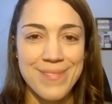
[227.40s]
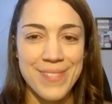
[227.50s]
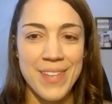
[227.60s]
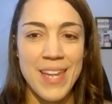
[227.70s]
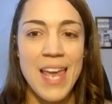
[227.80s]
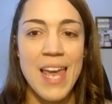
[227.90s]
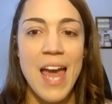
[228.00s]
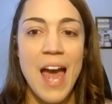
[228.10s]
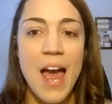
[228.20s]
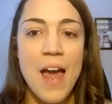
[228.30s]

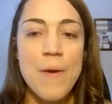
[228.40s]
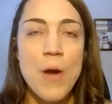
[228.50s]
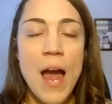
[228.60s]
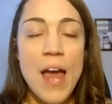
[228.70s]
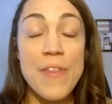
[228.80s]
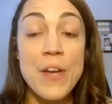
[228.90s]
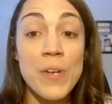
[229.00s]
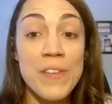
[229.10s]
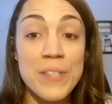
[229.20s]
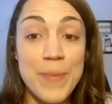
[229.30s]
I think
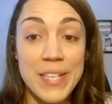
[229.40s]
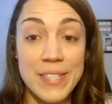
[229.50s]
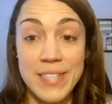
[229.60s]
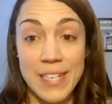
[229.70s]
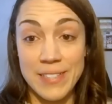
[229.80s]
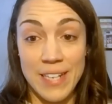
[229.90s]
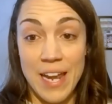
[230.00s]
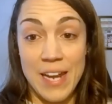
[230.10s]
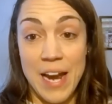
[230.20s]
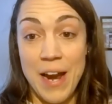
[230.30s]
one of the biggest things,
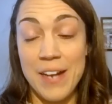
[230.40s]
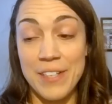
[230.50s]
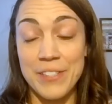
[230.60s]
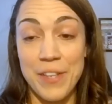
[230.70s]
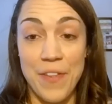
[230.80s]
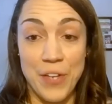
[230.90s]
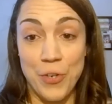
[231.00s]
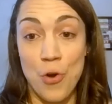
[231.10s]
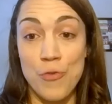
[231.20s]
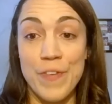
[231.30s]
and I honestly think
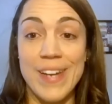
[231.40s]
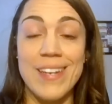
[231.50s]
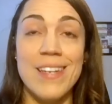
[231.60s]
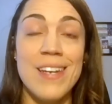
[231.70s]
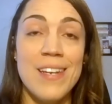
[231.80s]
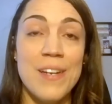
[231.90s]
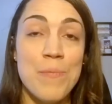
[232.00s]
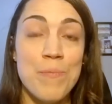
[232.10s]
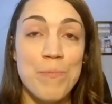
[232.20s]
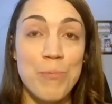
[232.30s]
COVID
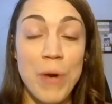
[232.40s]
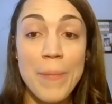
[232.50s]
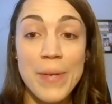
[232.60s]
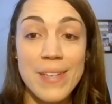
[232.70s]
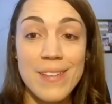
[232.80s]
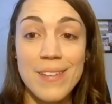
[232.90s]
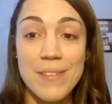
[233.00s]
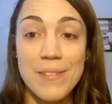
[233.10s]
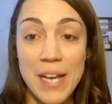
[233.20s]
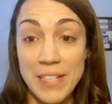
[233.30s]
probably
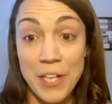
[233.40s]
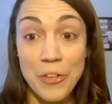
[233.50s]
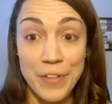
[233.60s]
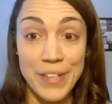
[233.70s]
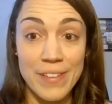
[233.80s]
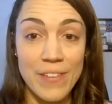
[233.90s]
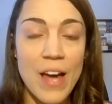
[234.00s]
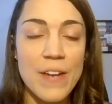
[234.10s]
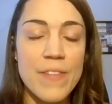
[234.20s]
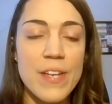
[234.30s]
accelerated a
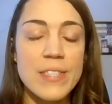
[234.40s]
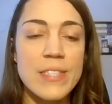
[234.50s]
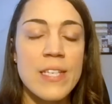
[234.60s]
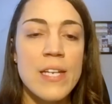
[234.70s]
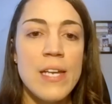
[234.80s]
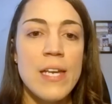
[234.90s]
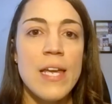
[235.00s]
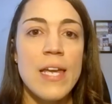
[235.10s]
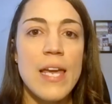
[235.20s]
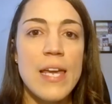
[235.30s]
lot of this,
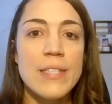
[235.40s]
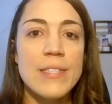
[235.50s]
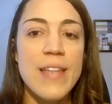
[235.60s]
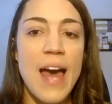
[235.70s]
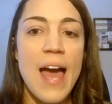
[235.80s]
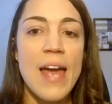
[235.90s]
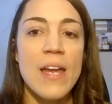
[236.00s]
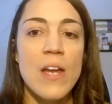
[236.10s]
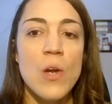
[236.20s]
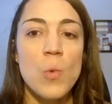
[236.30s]
is that
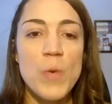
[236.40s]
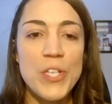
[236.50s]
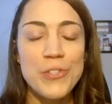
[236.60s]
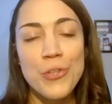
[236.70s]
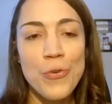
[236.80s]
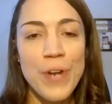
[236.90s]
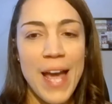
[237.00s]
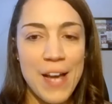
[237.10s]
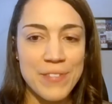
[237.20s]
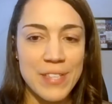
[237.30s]
we don't
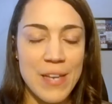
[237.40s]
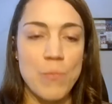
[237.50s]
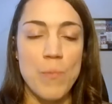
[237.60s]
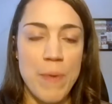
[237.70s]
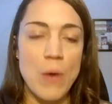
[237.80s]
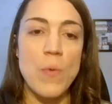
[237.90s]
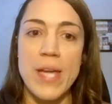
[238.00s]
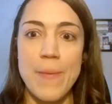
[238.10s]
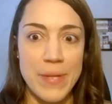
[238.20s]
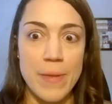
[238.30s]
have to, and by
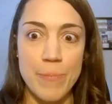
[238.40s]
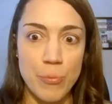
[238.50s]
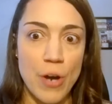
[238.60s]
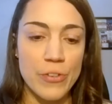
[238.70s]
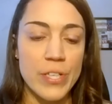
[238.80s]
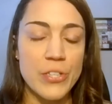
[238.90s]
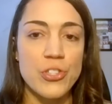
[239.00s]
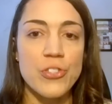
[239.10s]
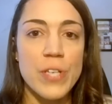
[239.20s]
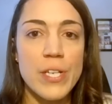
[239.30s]
we, I mean the broader
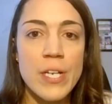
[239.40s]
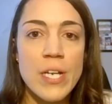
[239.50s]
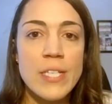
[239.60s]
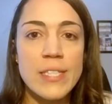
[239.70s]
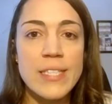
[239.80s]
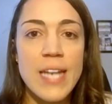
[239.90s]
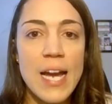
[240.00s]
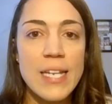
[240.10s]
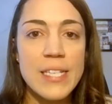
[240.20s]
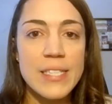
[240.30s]
industry, does
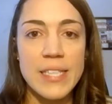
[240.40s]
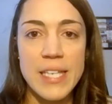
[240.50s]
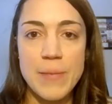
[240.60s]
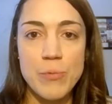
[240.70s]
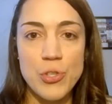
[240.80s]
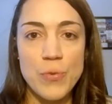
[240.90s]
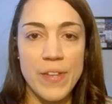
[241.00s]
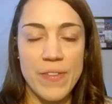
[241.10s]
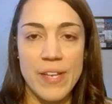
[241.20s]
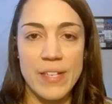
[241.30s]
not need to keep
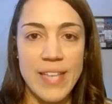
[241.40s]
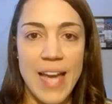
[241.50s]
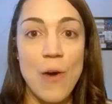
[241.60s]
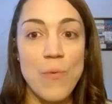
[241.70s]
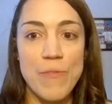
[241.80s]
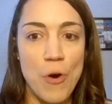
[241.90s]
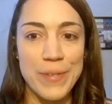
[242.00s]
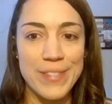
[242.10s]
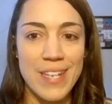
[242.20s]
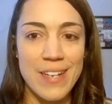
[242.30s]
doing things how we've
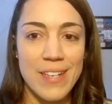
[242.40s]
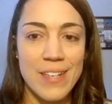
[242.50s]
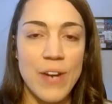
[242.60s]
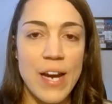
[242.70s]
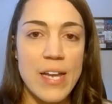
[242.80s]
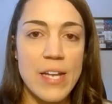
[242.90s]
always done it, right?